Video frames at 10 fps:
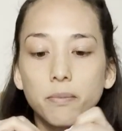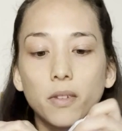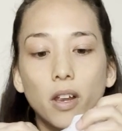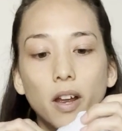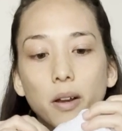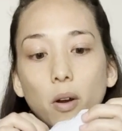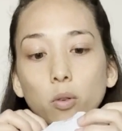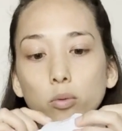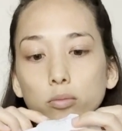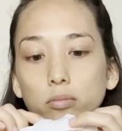Okay,
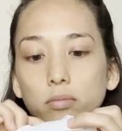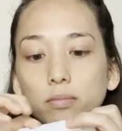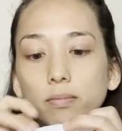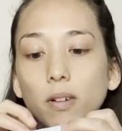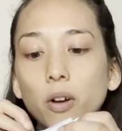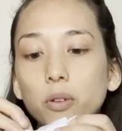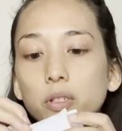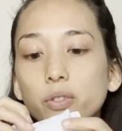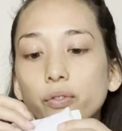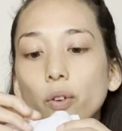oh, oh,
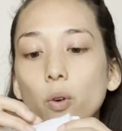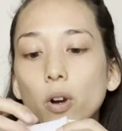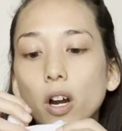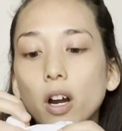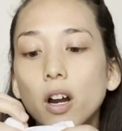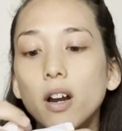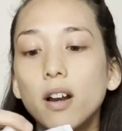there's four.